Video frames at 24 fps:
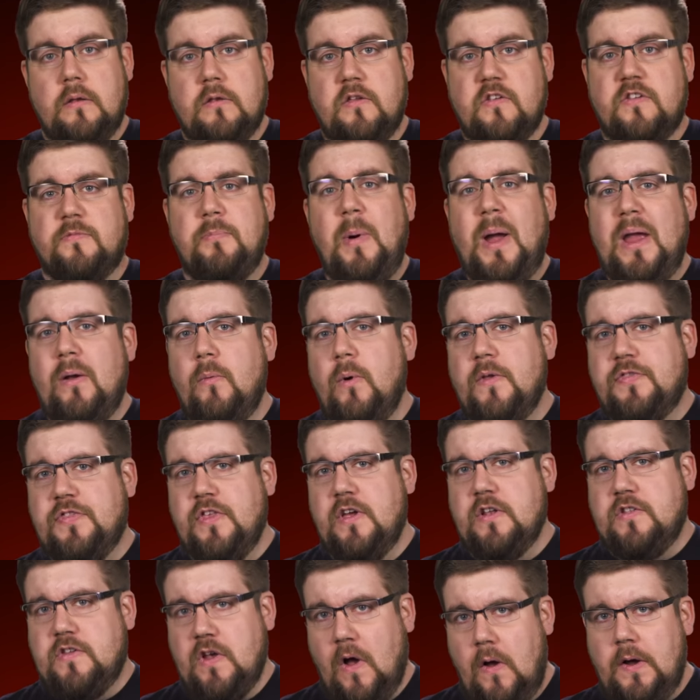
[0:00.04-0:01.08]
Despite what
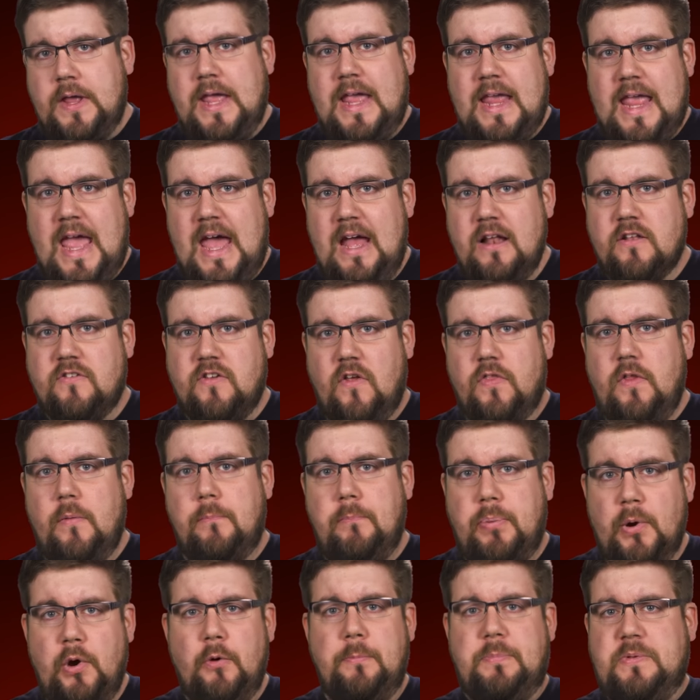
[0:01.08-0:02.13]
the talking heads on the
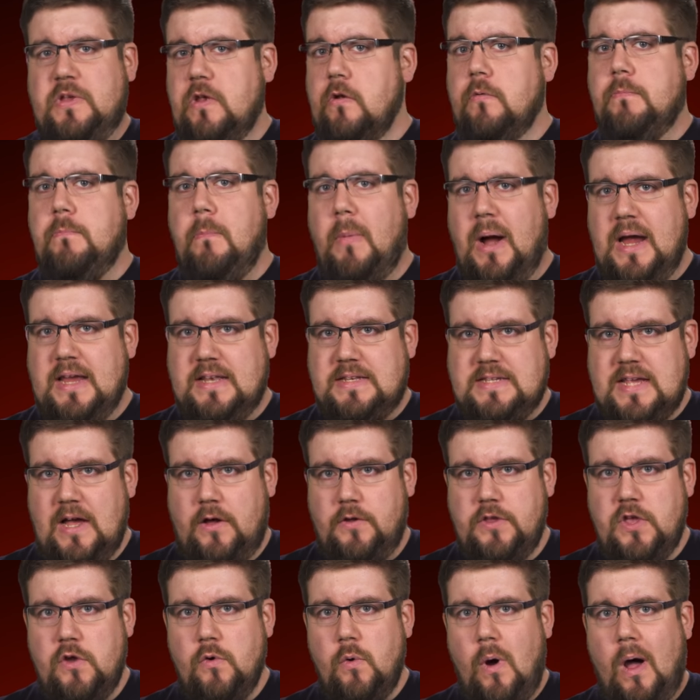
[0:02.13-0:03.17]
boob tube might
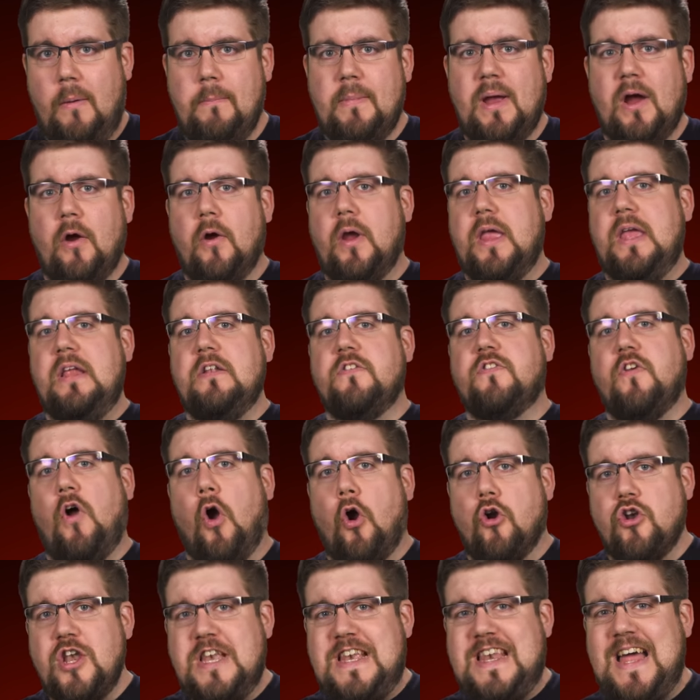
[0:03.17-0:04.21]
tell you, Americans
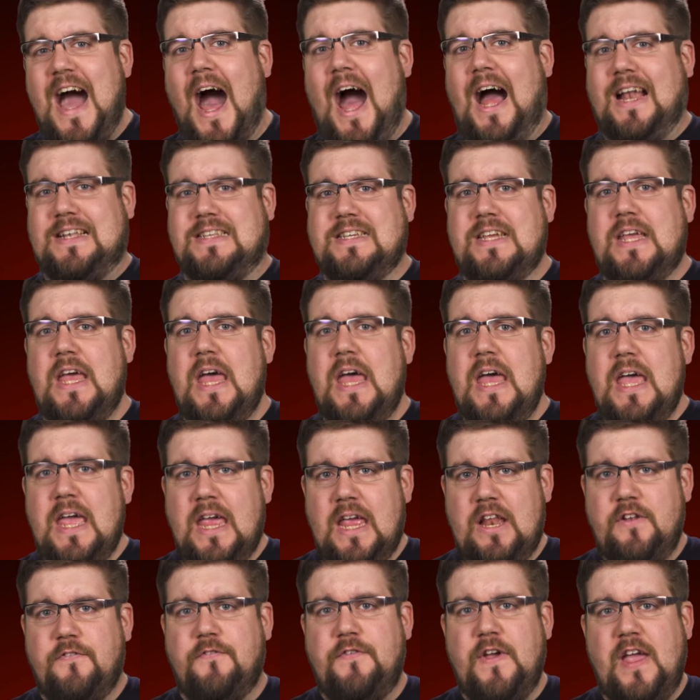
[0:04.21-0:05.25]
are not
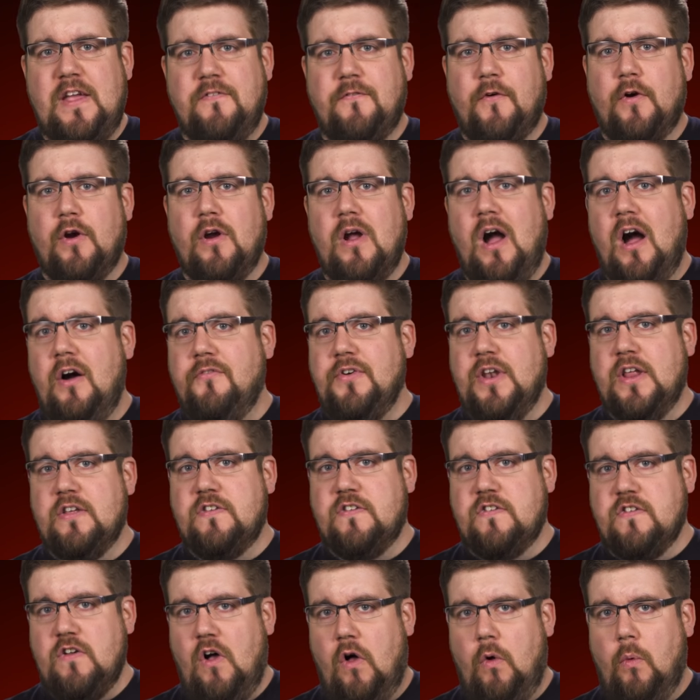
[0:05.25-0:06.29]
in favor of an
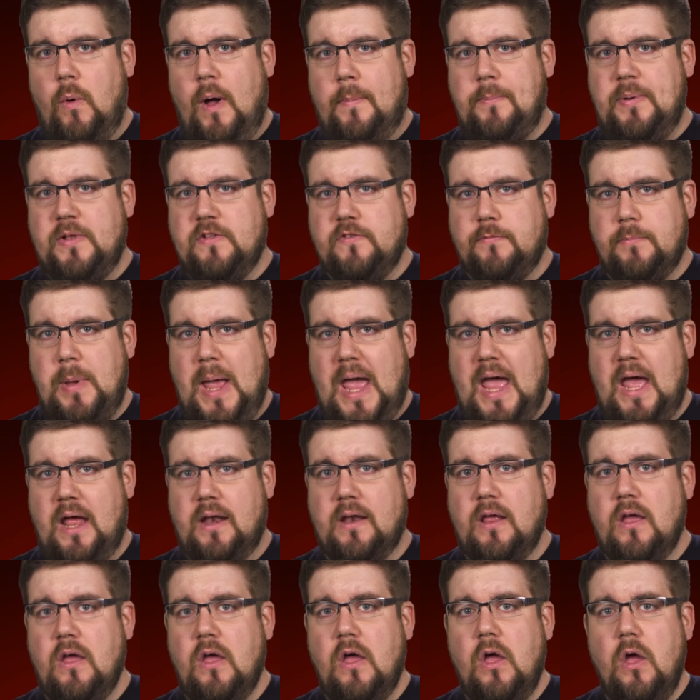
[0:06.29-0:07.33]
assault weapons
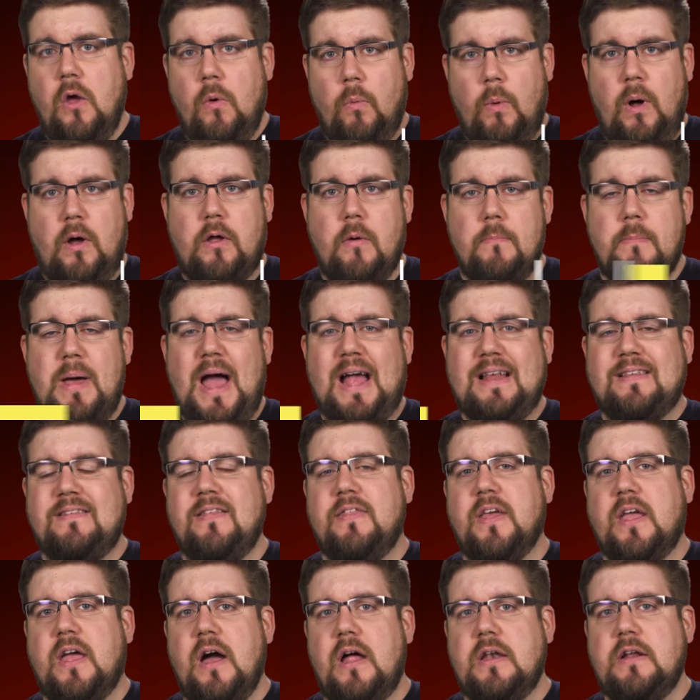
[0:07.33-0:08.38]
ban. Welcome back
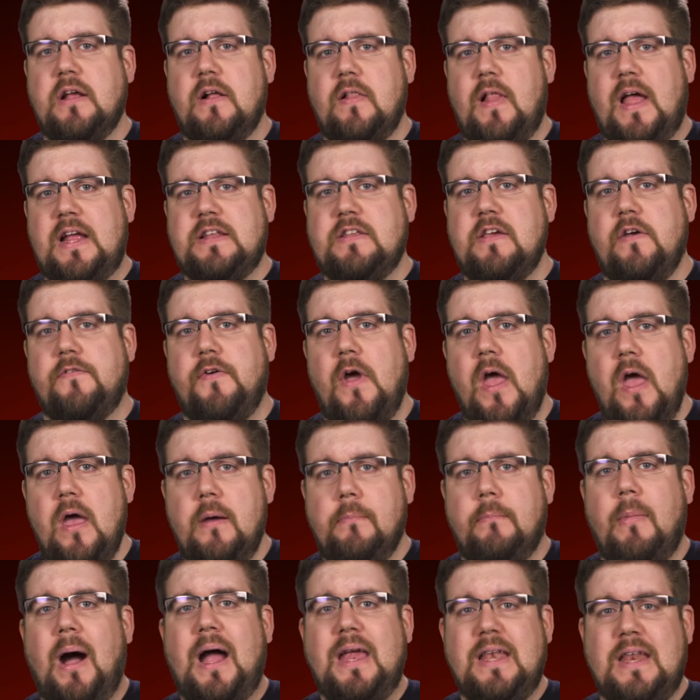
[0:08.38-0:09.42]
to the Gun Collective.
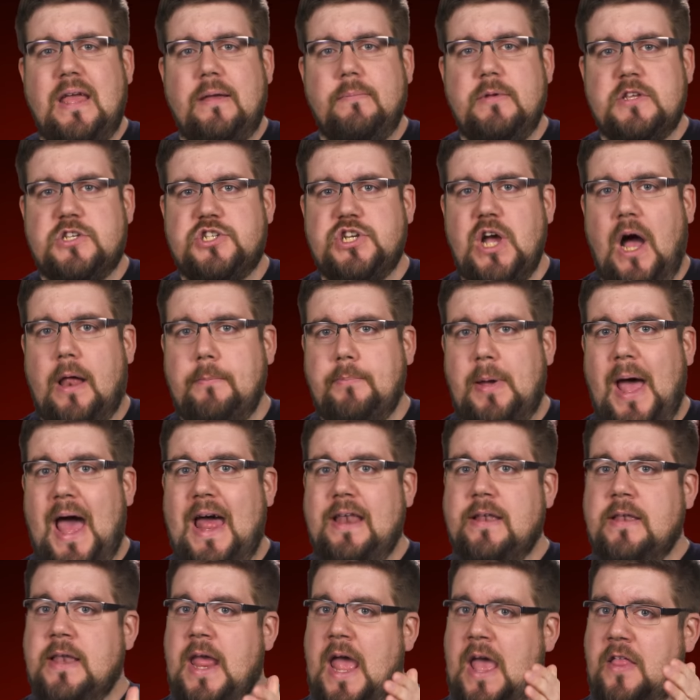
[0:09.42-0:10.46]
My name is Jon
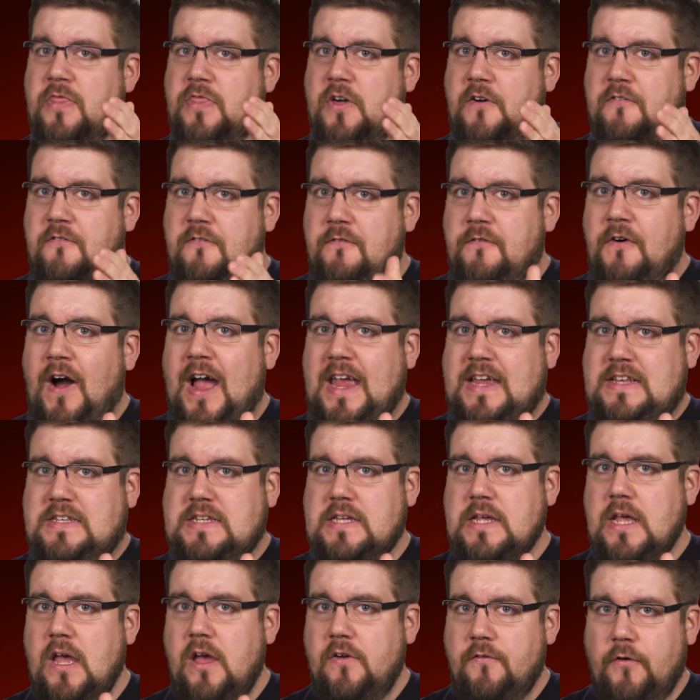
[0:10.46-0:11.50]
Patton, and the
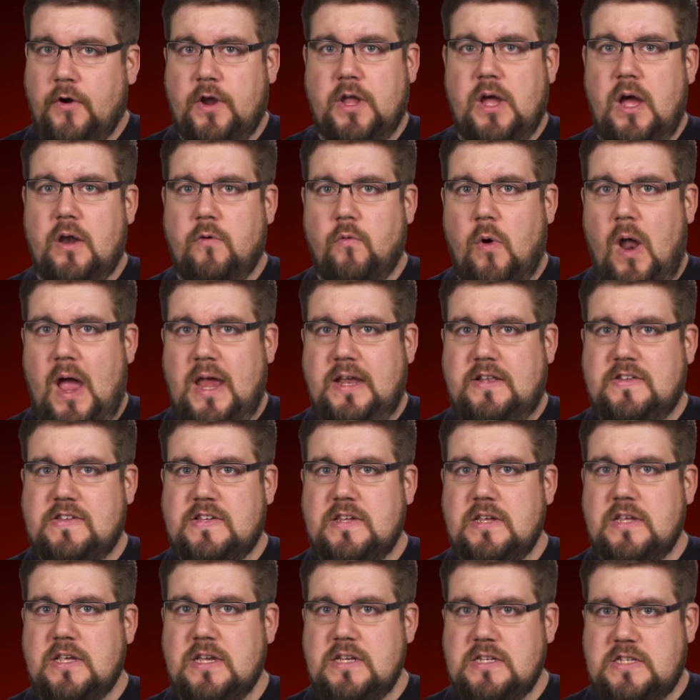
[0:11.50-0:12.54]
fight for gun
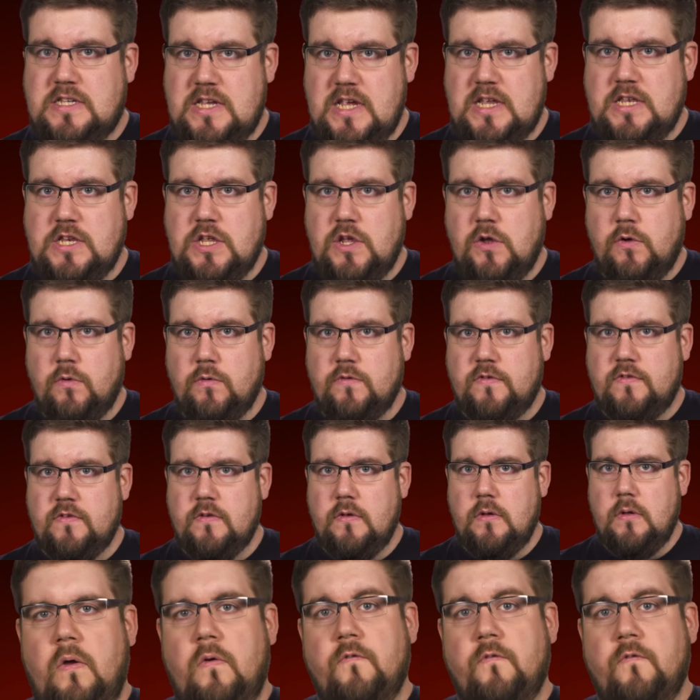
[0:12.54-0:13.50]
rights continues.